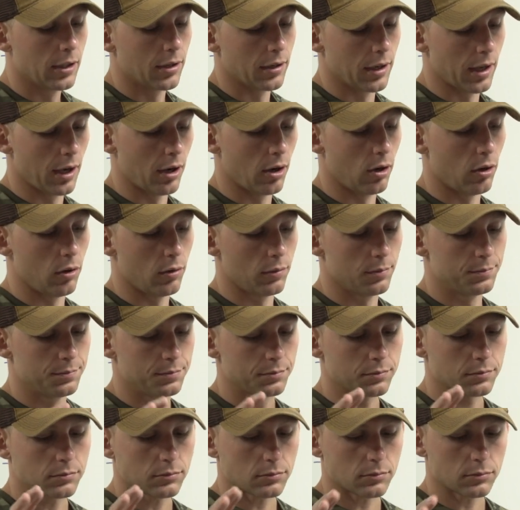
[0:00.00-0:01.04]
Now,
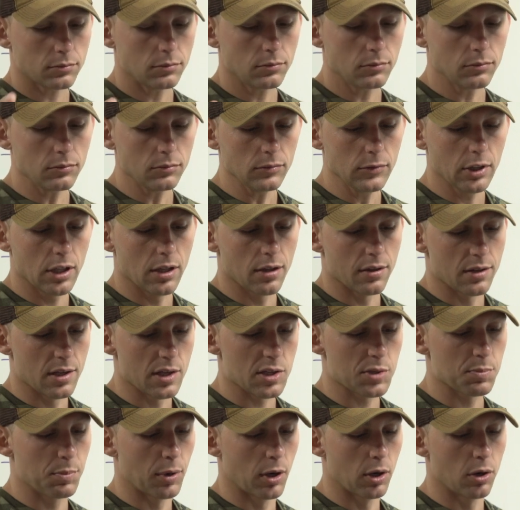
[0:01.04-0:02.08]

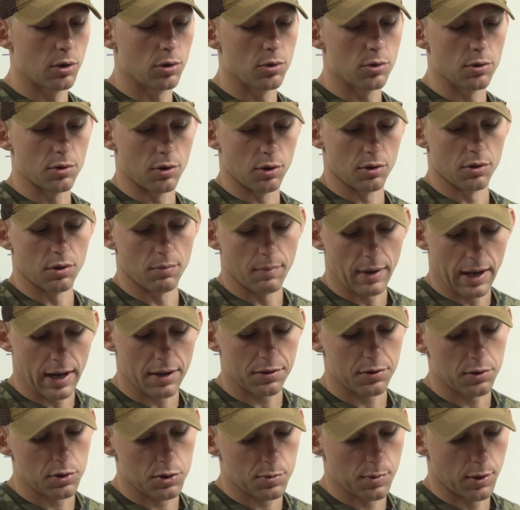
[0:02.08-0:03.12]
this bow, or the
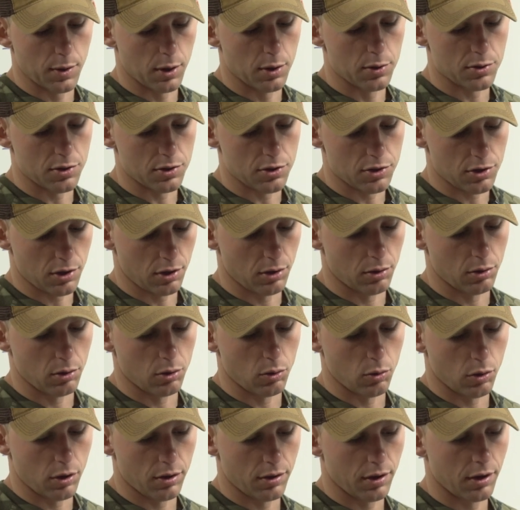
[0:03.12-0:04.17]
Mathews bows in general,
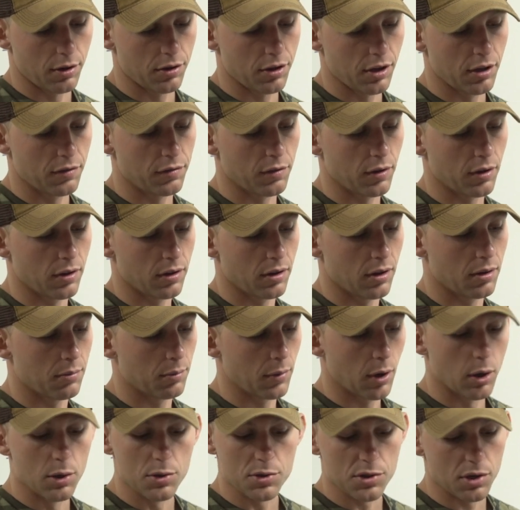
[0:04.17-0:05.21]
where they're different than
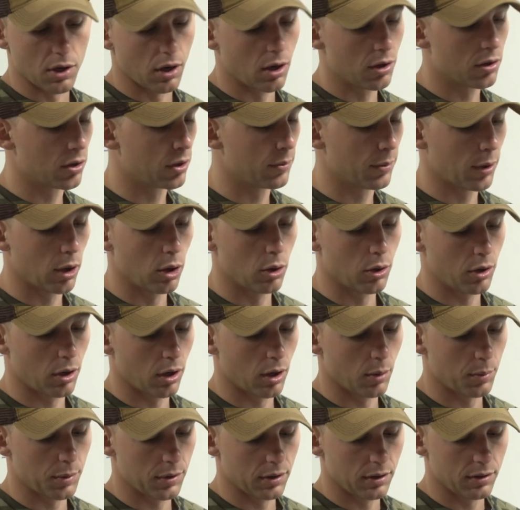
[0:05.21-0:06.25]
most other bow
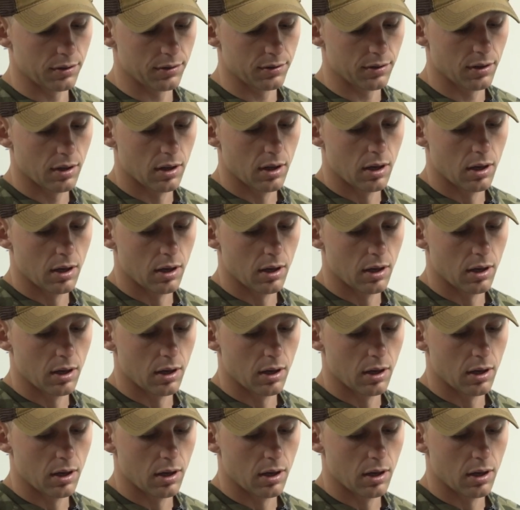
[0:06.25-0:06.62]
companies,